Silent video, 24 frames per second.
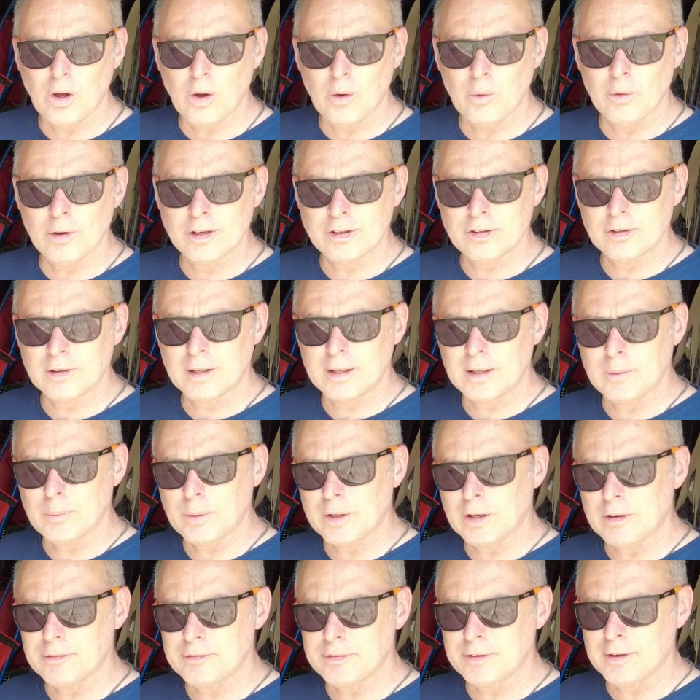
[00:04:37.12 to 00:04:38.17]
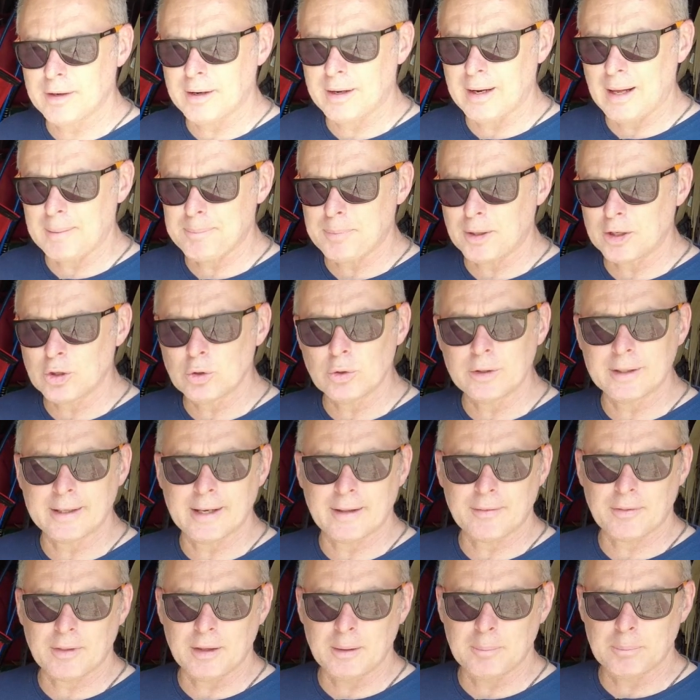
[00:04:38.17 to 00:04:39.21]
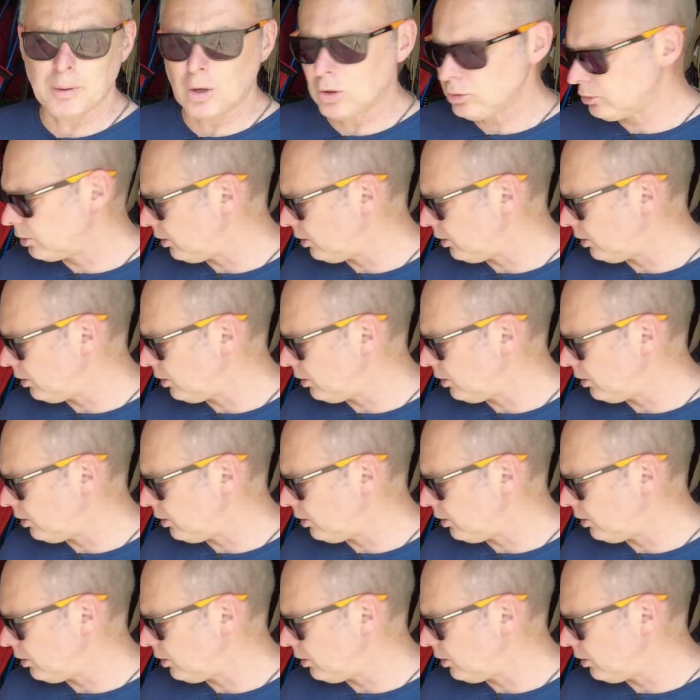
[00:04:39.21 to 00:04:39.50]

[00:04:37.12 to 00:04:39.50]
originally when I fitted it up, I couldn't get the bolt